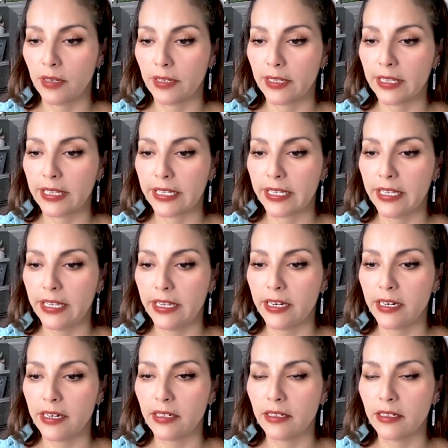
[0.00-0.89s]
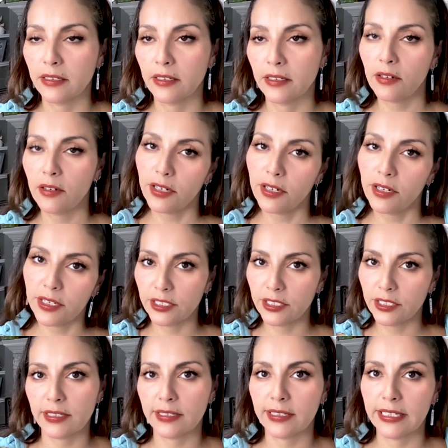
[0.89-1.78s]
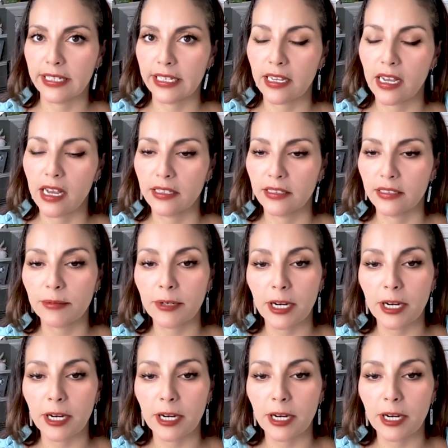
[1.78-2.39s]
gonna click here, or you can just click on the